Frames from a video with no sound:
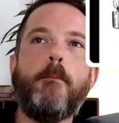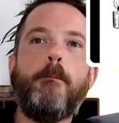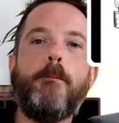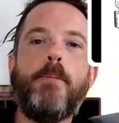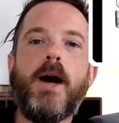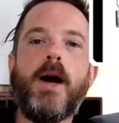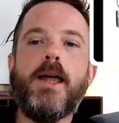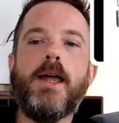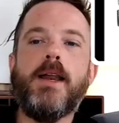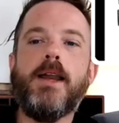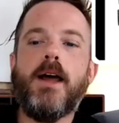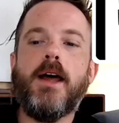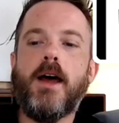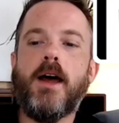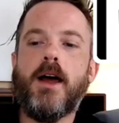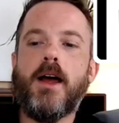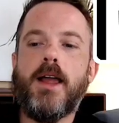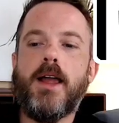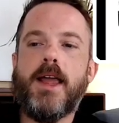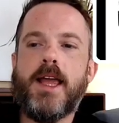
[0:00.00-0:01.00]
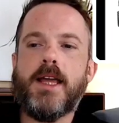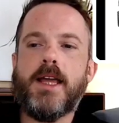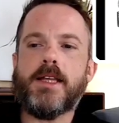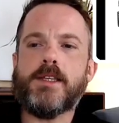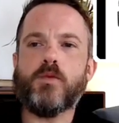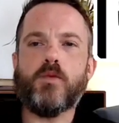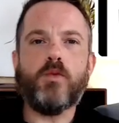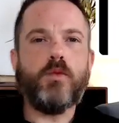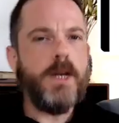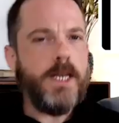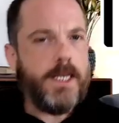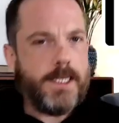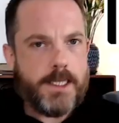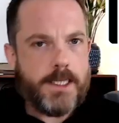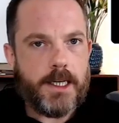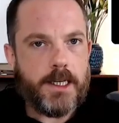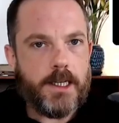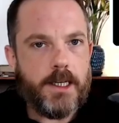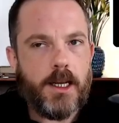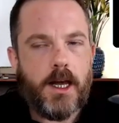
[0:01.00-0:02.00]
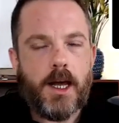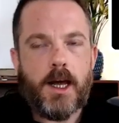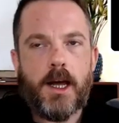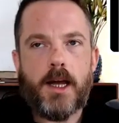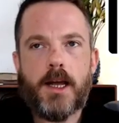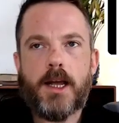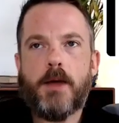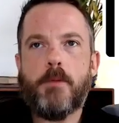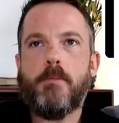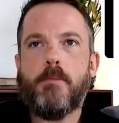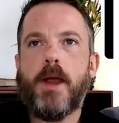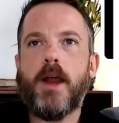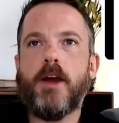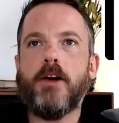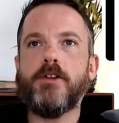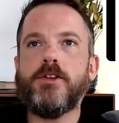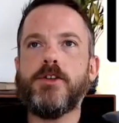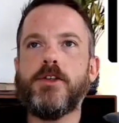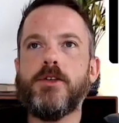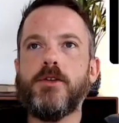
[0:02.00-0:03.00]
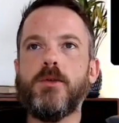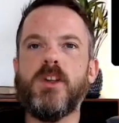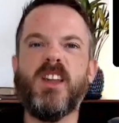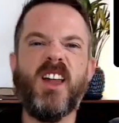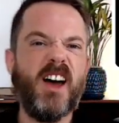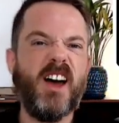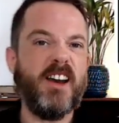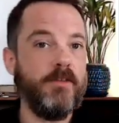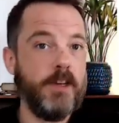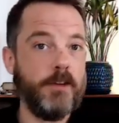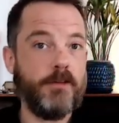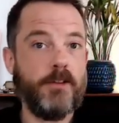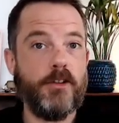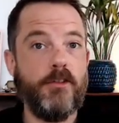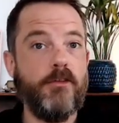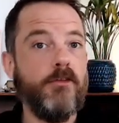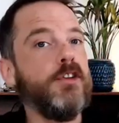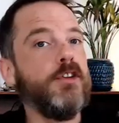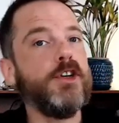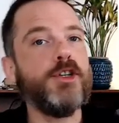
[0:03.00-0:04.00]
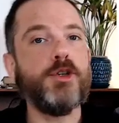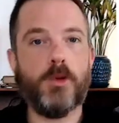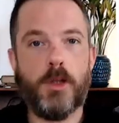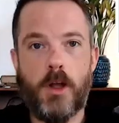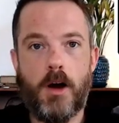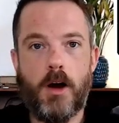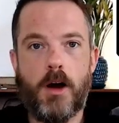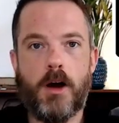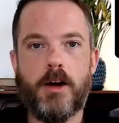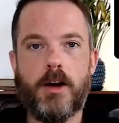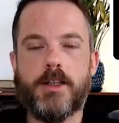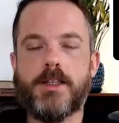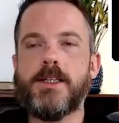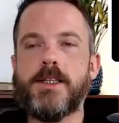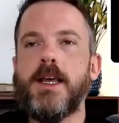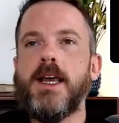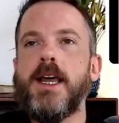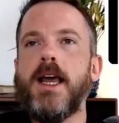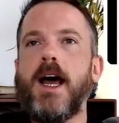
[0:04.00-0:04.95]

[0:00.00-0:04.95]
but it's recent compared to a lot of different visual arts.